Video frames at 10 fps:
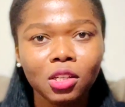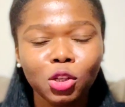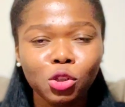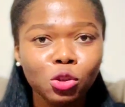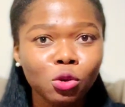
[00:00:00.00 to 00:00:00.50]
You
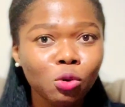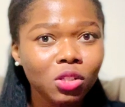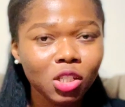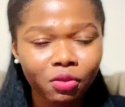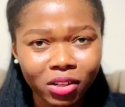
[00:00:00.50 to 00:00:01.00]
should know
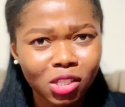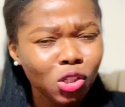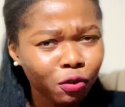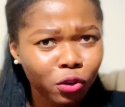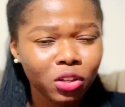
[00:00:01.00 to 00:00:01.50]
the university,
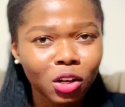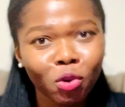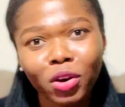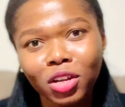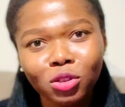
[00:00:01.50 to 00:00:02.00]
of course, you're
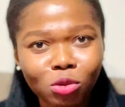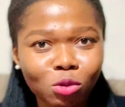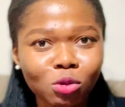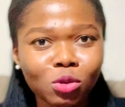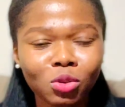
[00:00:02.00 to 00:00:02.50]
going
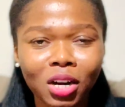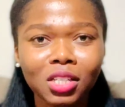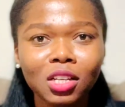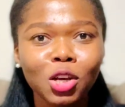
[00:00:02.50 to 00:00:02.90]
to, right?